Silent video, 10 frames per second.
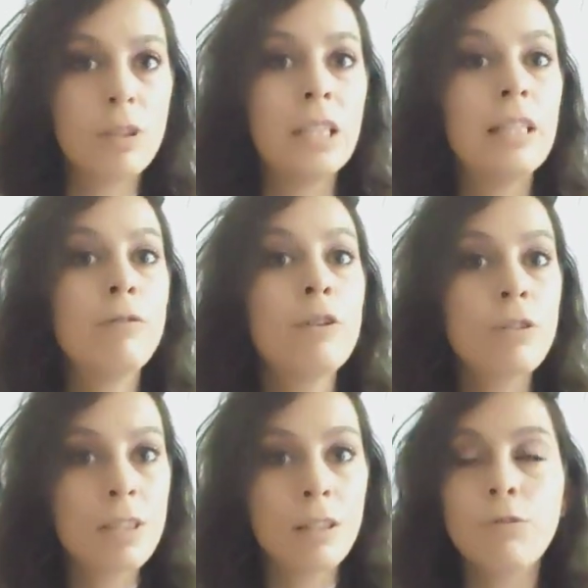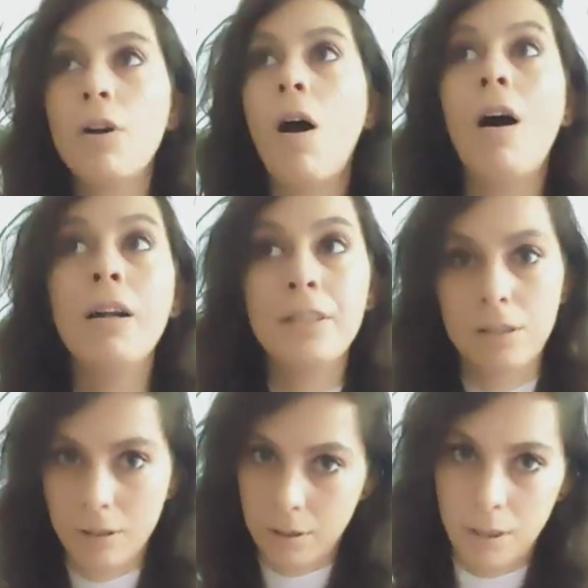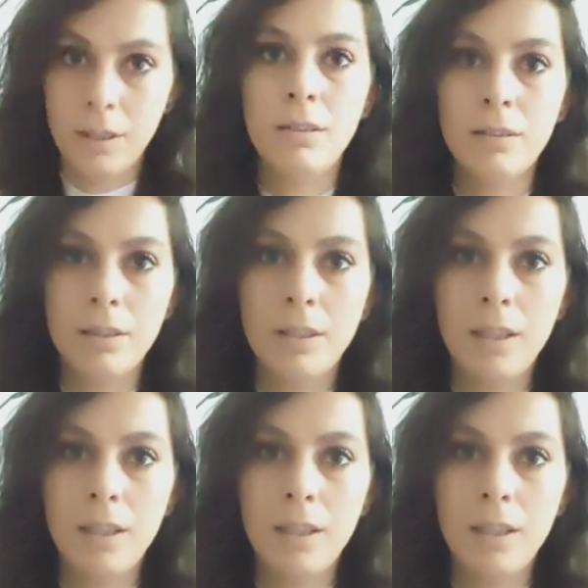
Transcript: to give yourself honestly.